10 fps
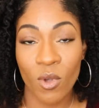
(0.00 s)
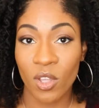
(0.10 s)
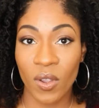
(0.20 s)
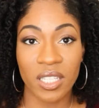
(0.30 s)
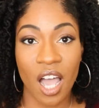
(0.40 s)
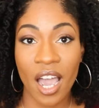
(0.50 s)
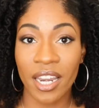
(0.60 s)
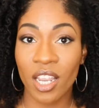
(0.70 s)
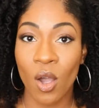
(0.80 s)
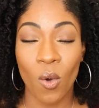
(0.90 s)
whether it's
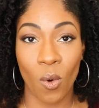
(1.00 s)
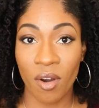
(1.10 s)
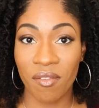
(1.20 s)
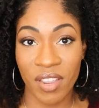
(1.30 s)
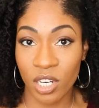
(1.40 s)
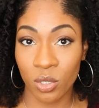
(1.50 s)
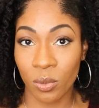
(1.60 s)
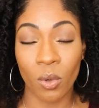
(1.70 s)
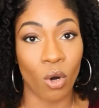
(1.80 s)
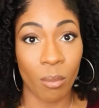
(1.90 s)
audio or
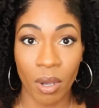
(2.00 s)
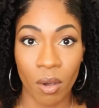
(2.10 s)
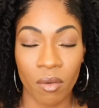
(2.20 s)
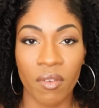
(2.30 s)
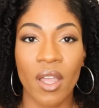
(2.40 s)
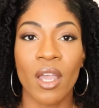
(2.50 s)
visual or both,